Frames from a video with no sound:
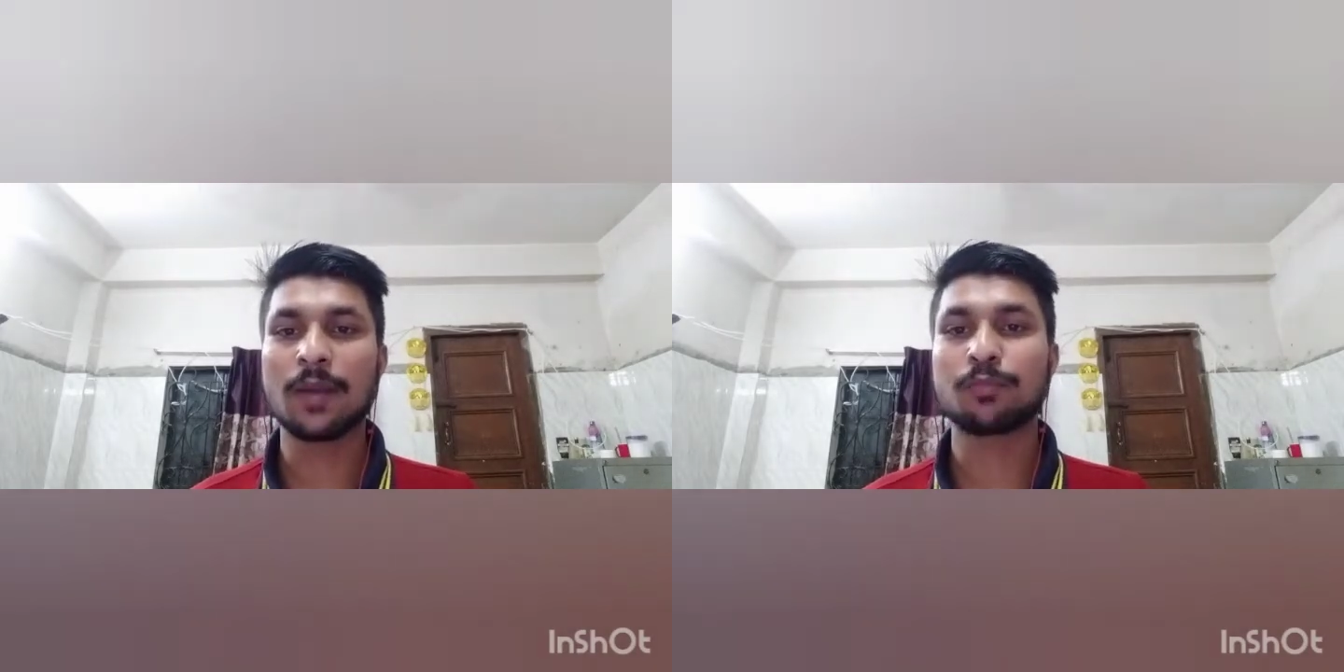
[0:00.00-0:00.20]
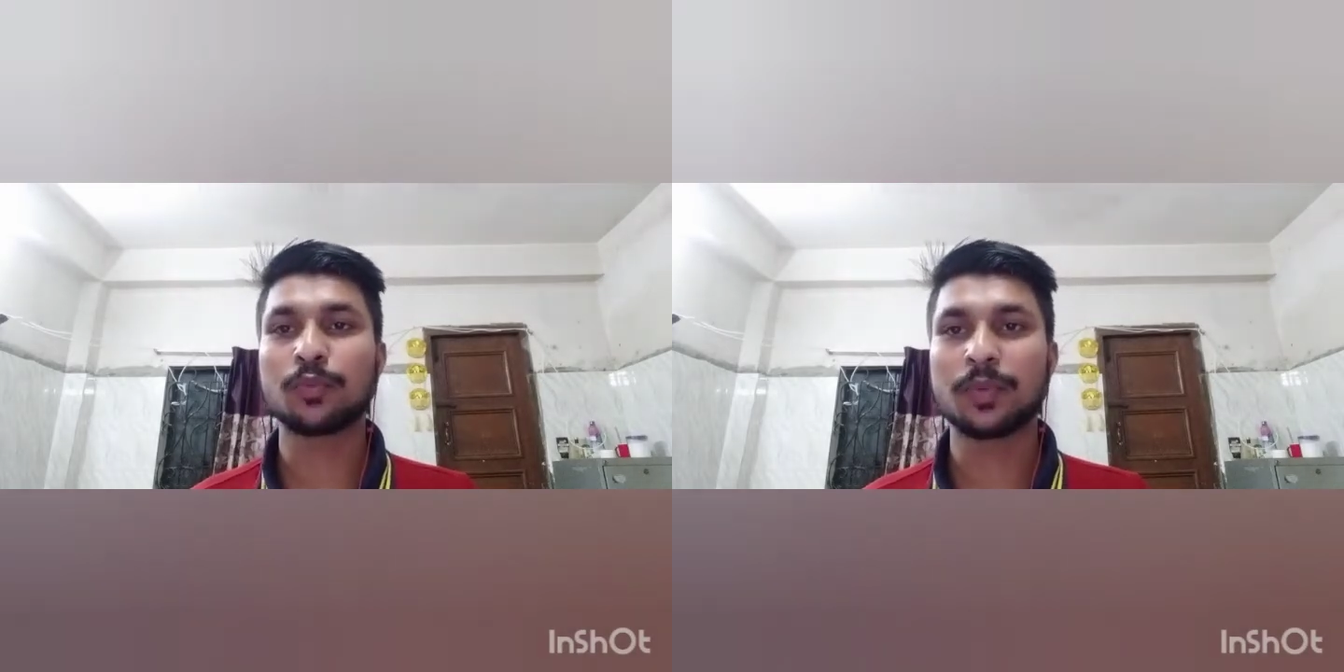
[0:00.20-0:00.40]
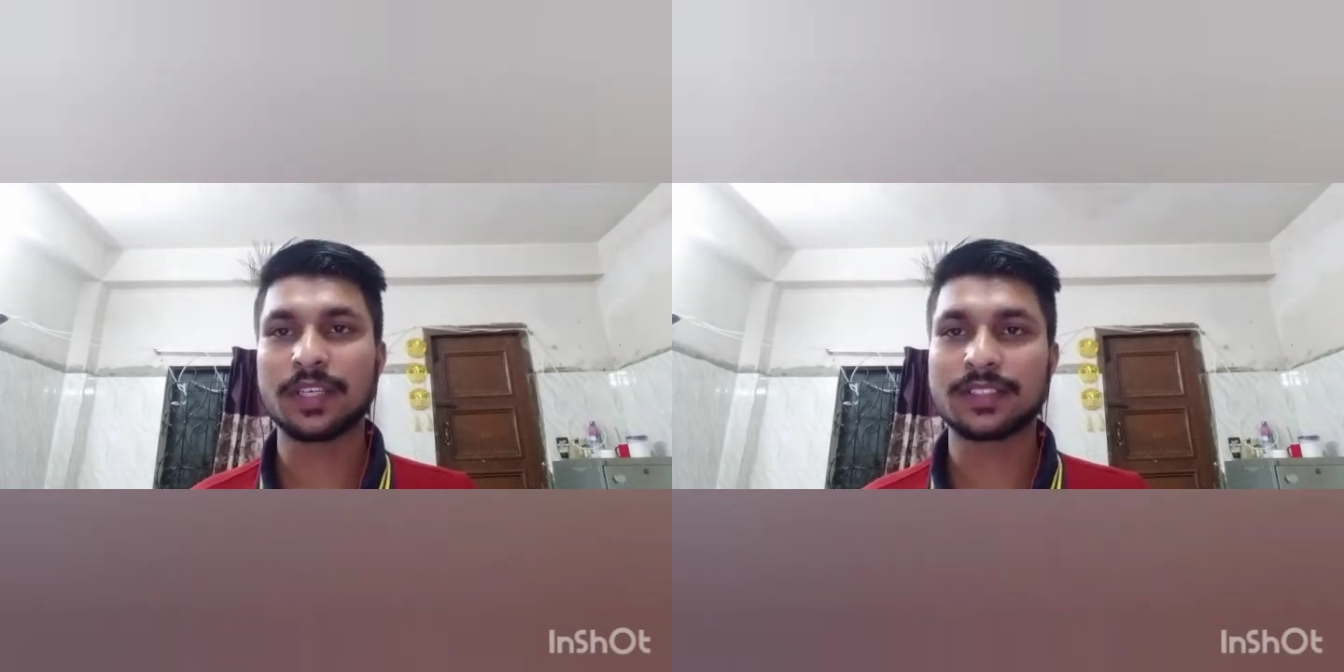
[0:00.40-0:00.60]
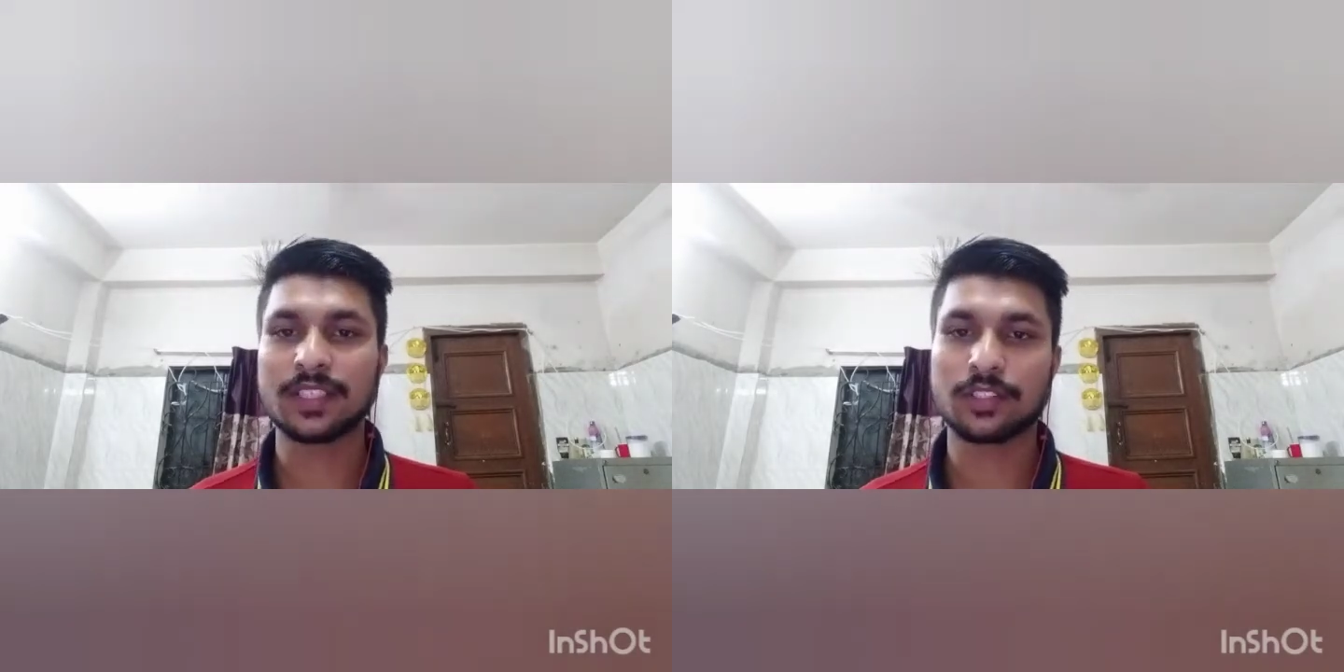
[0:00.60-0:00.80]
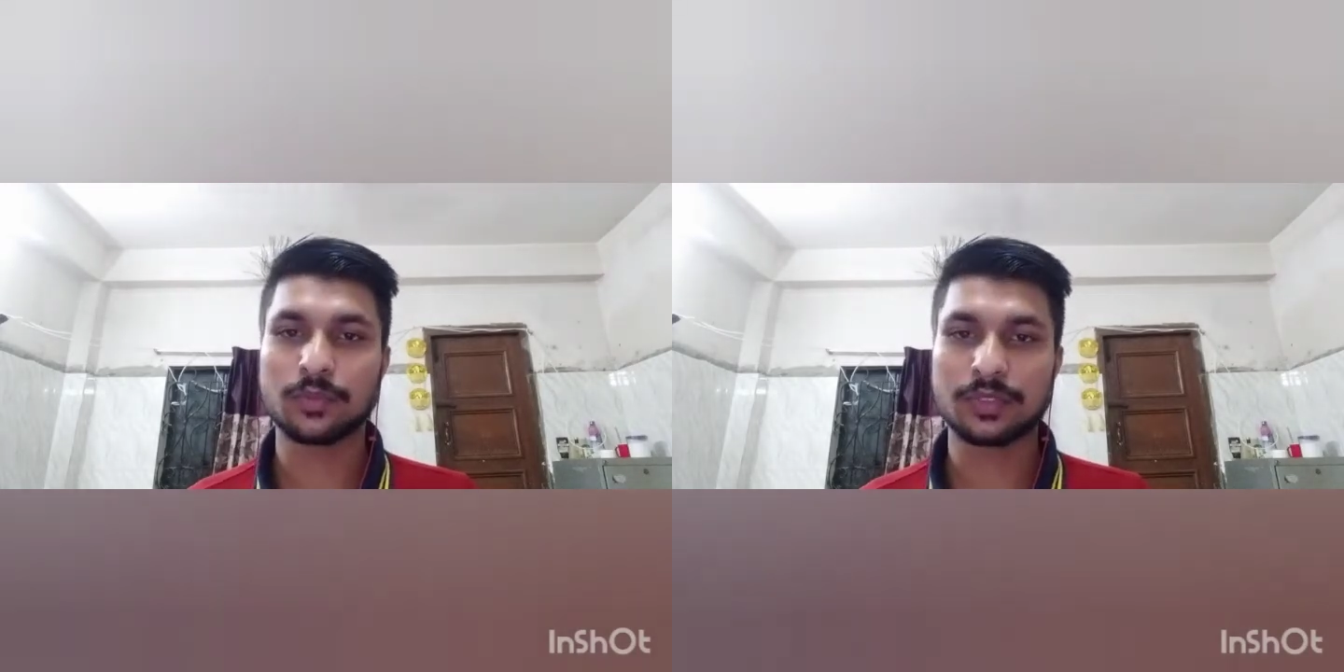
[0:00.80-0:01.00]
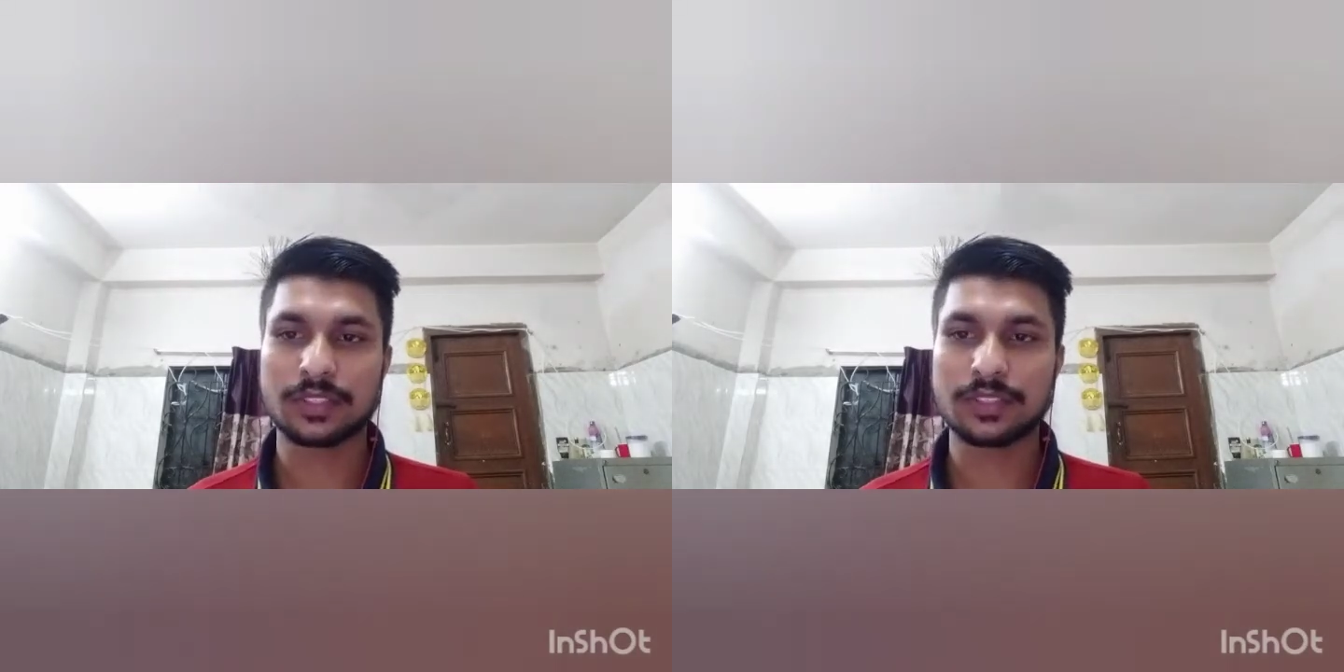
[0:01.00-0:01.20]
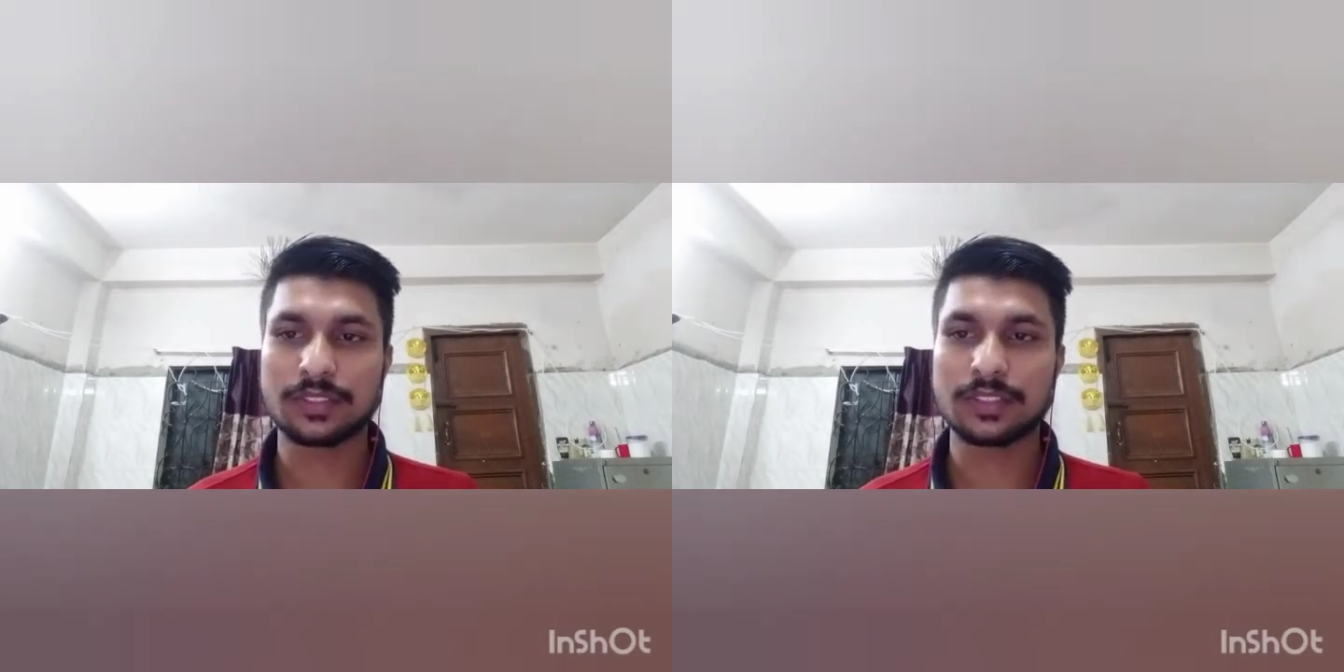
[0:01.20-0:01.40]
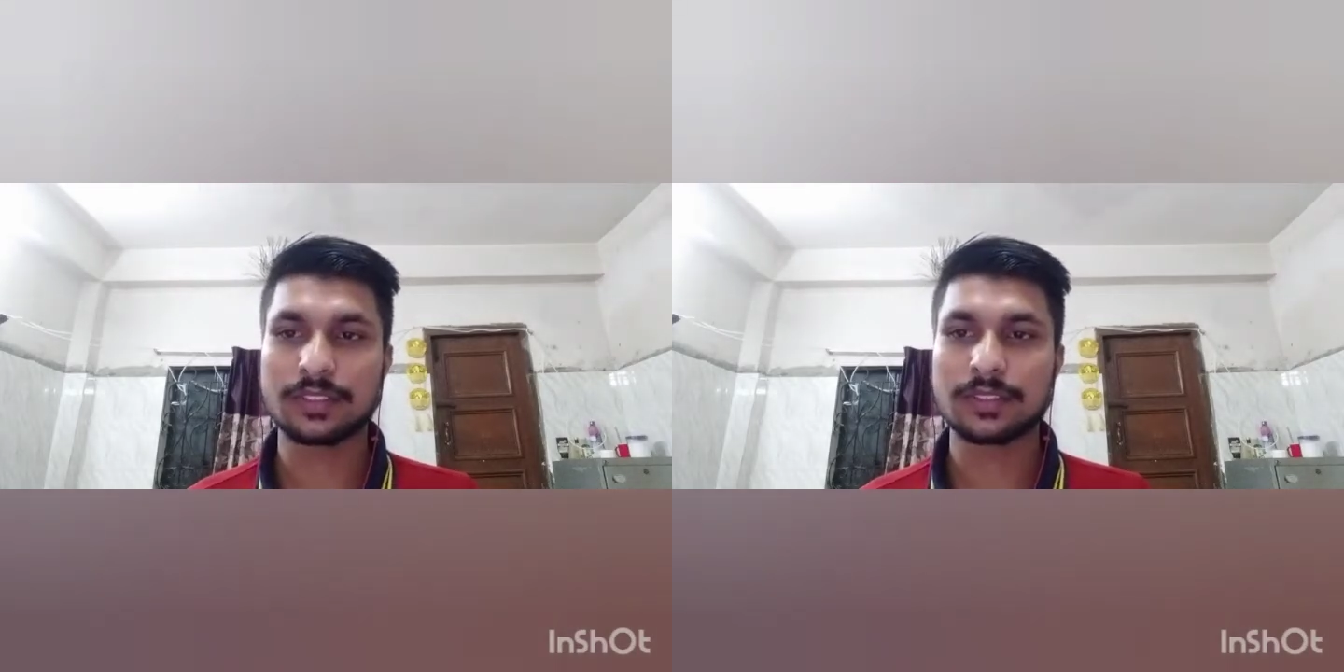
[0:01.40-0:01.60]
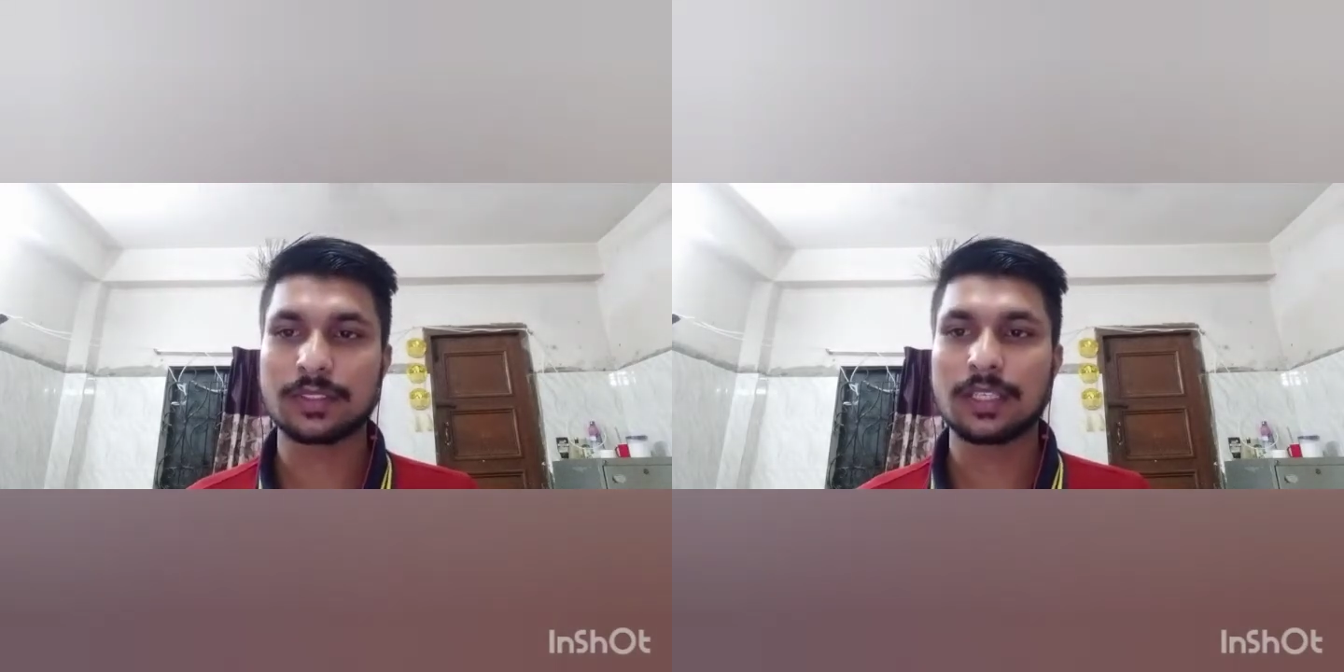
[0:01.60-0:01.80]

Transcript: appropriate circumstances.